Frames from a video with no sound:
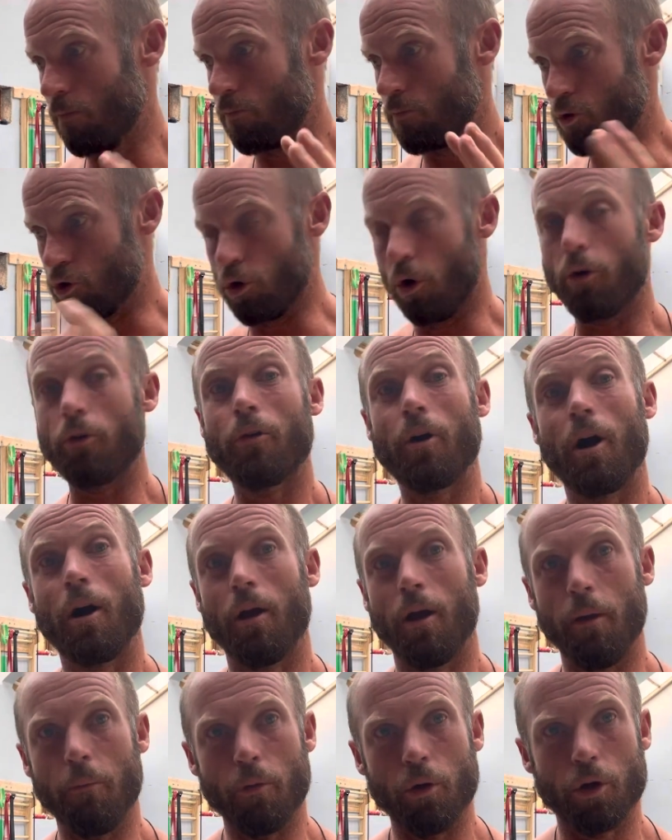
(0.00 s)
genre
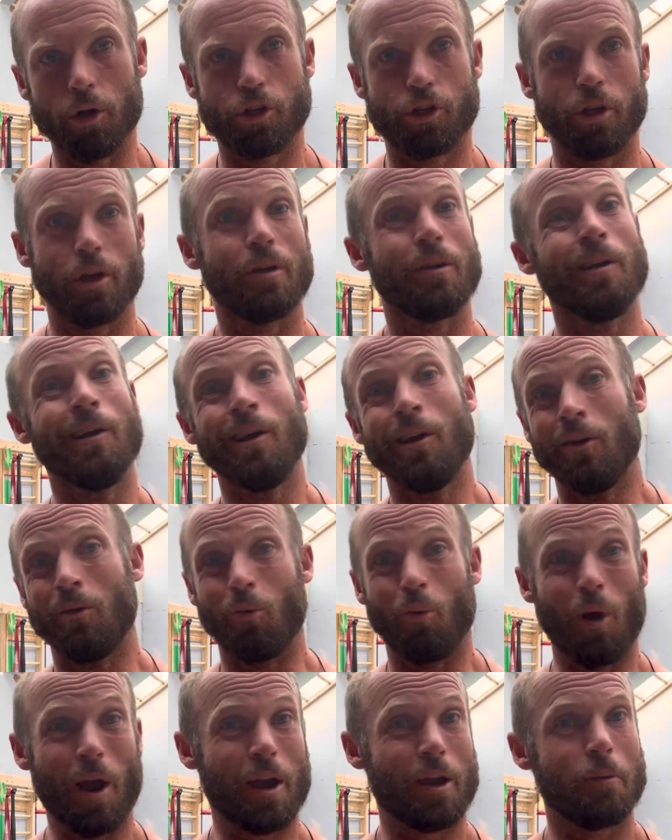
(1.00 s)
emerging,
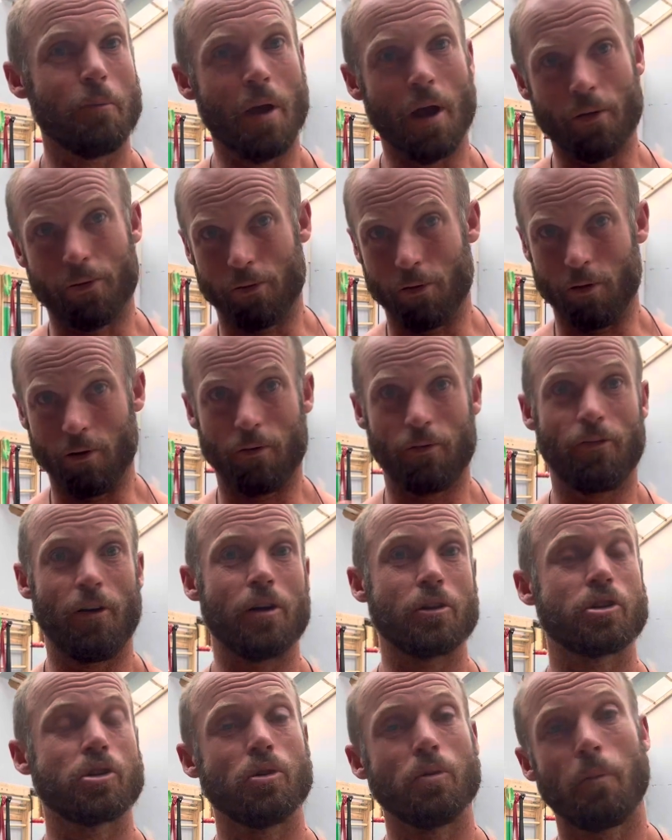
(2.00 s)
WEC method,
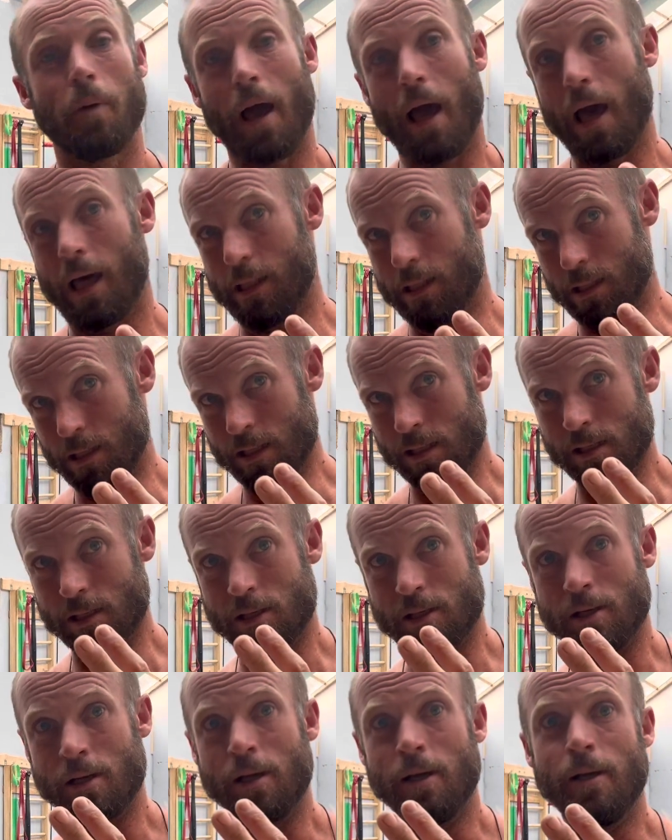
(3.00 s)
functional
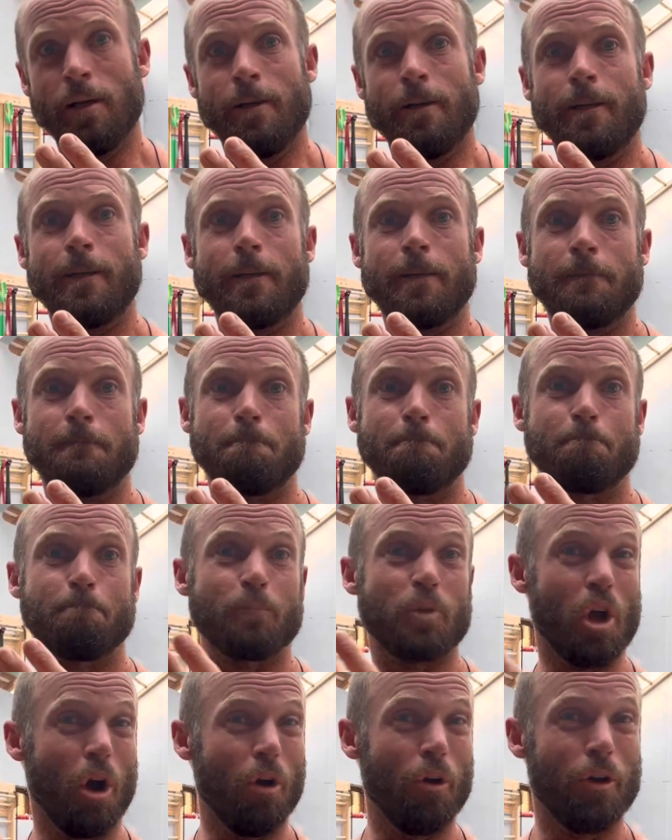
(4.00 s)
patterns,
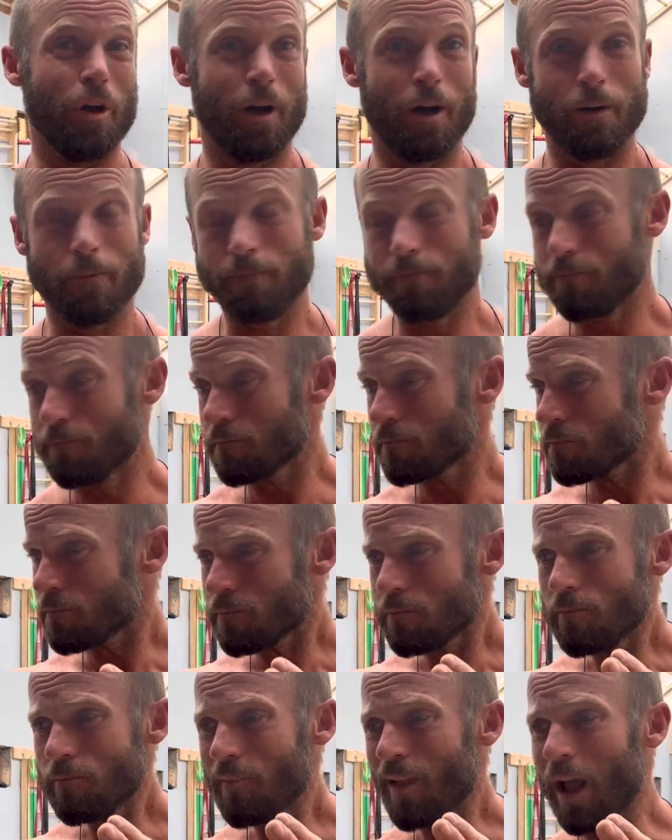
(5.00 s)
GOTA.
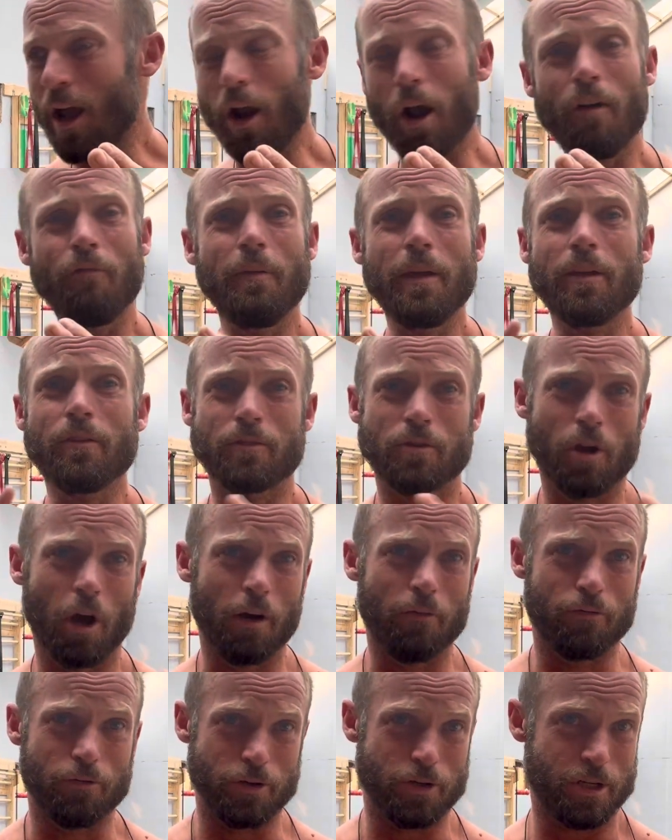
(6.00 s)
And I've been kind
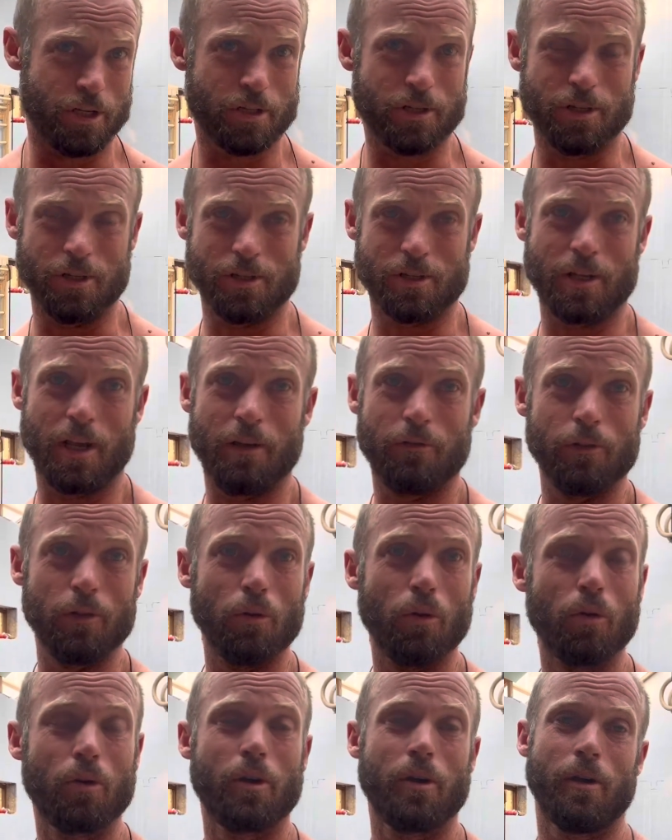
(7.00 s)
of resistant to even
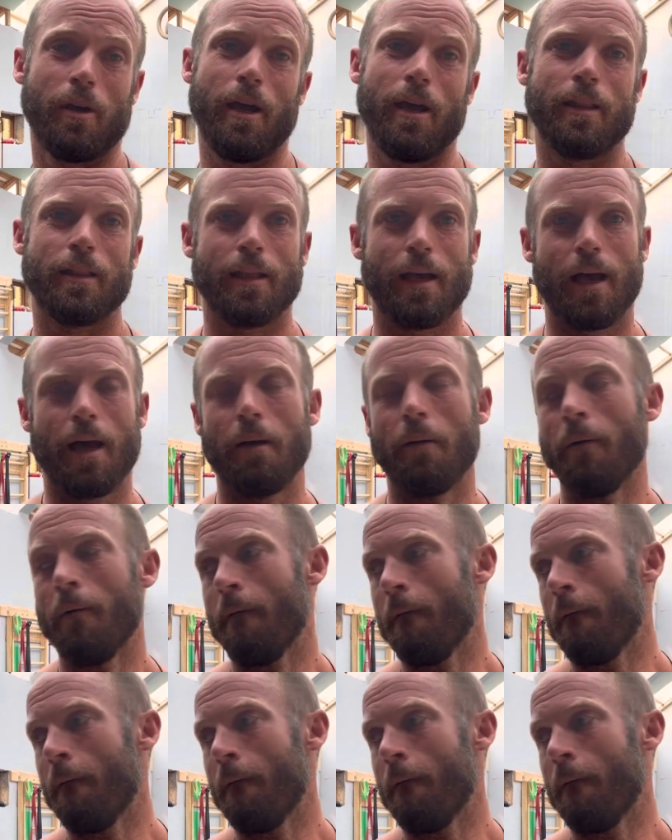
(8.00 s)
look at that,